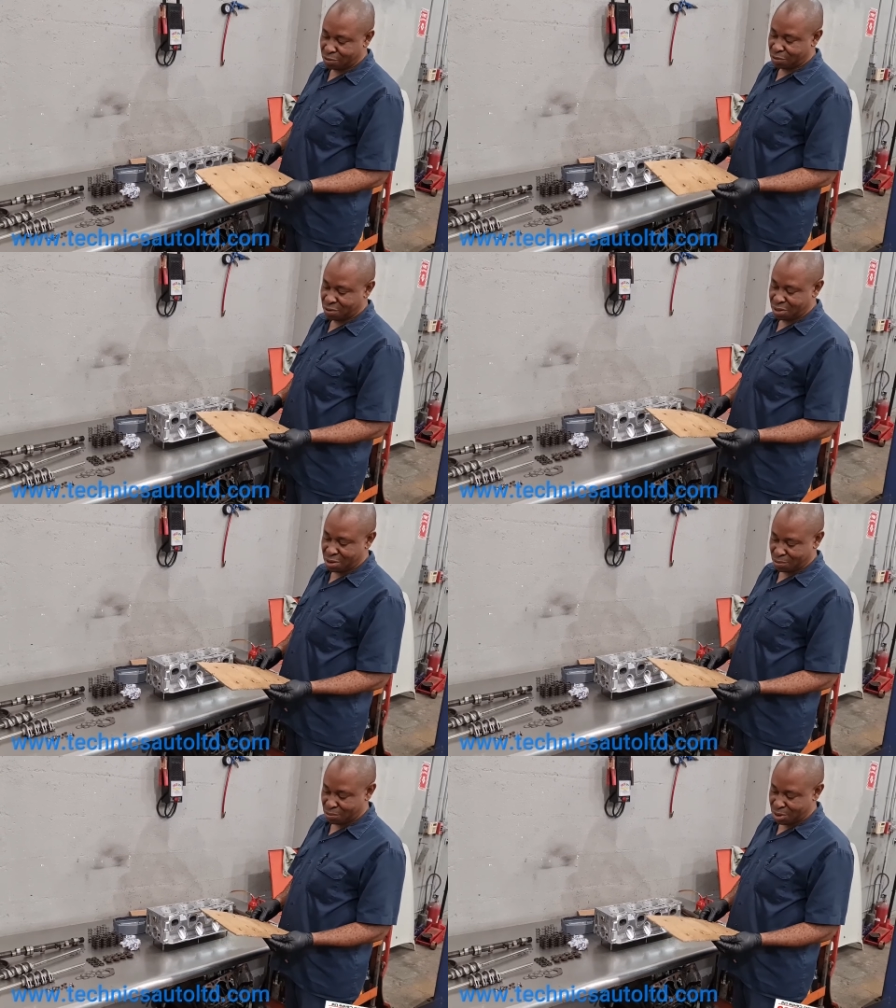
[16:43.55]
so it's
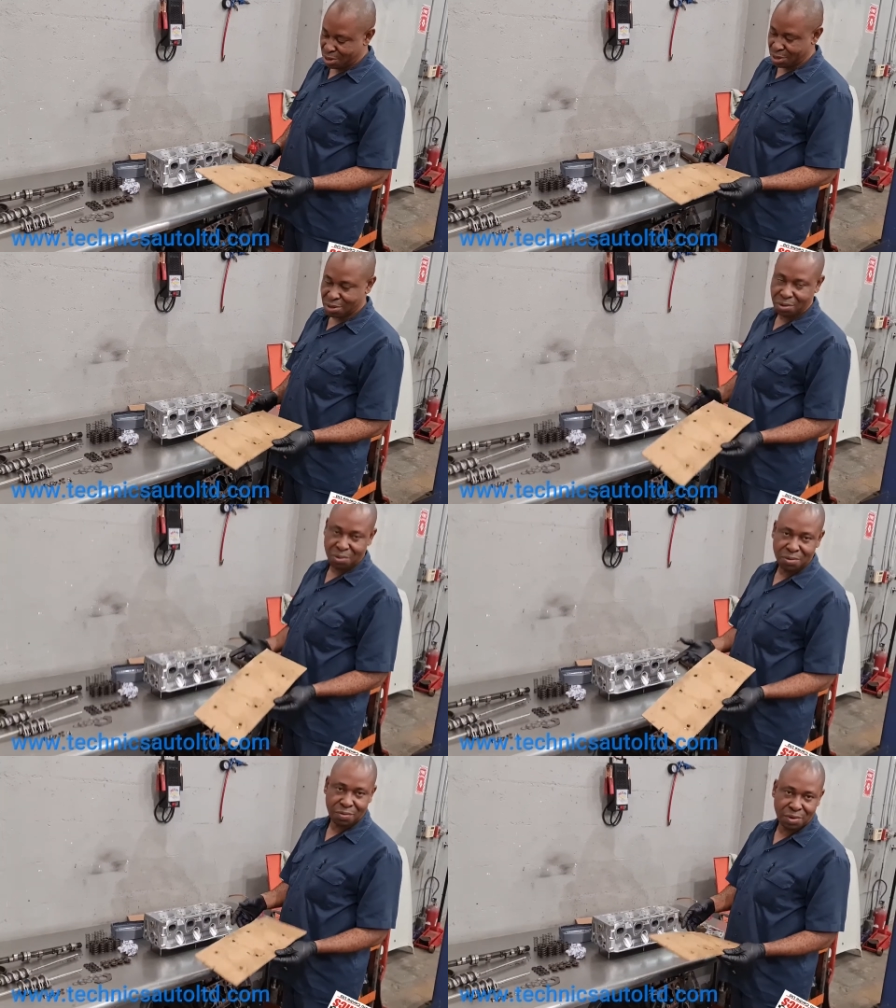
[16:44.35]
not really any
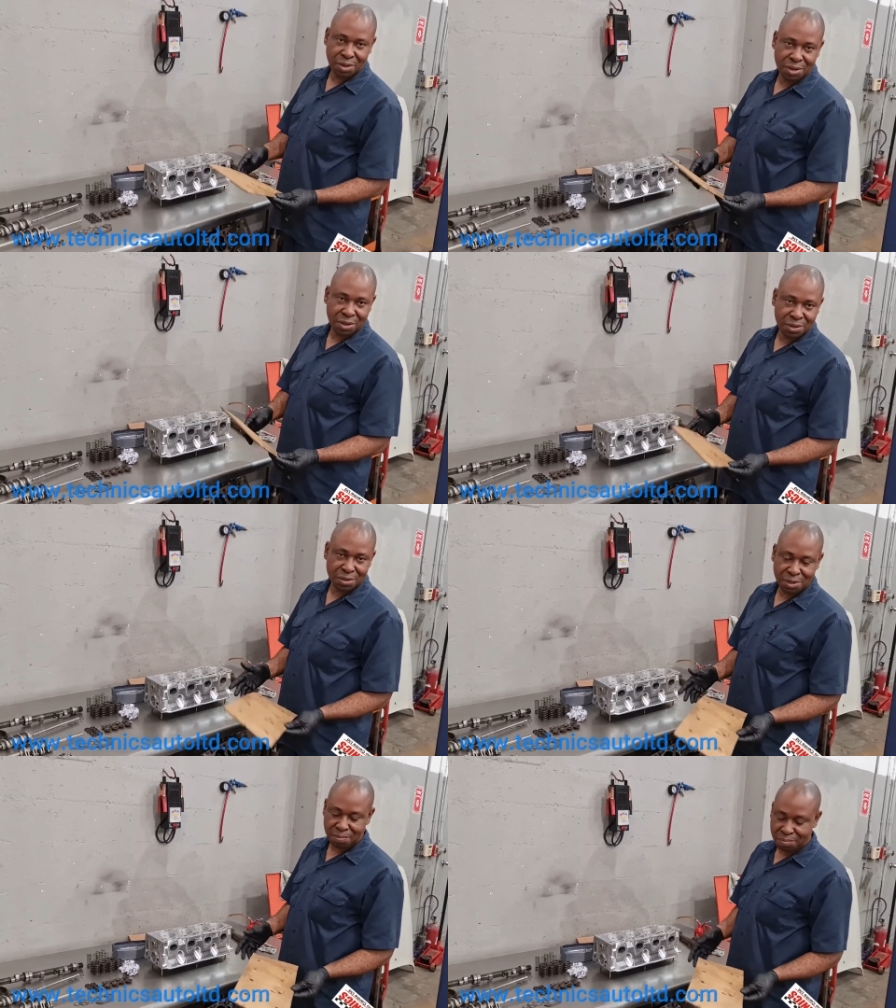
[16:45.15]
good for another
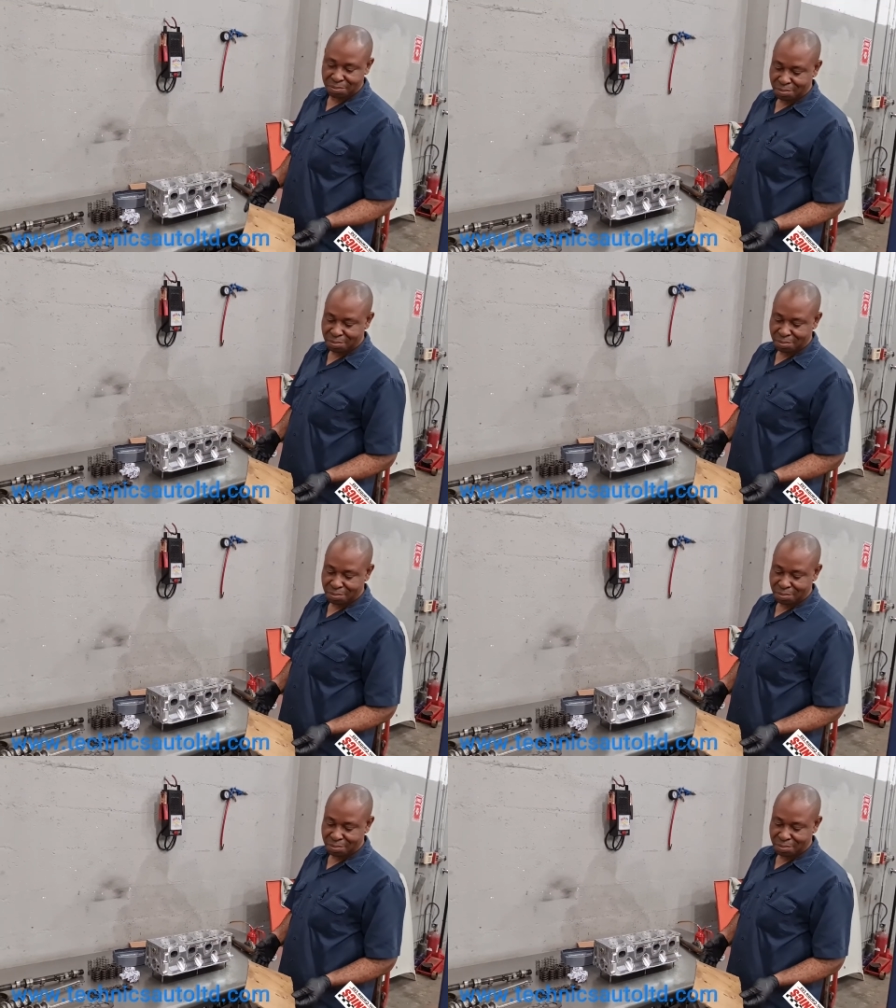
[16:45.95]
job.